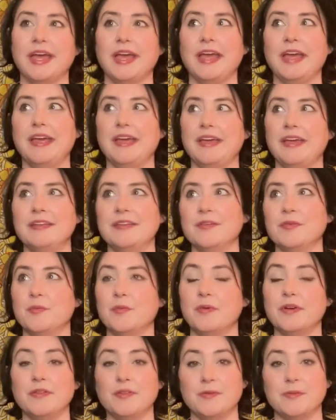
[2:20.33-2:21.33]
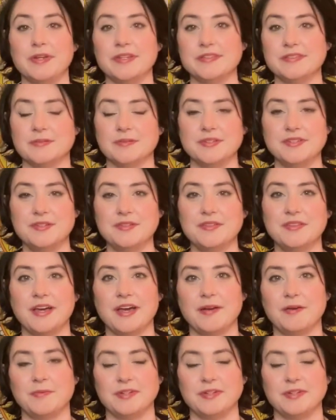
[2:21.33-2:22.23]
And one of the ways that we do that,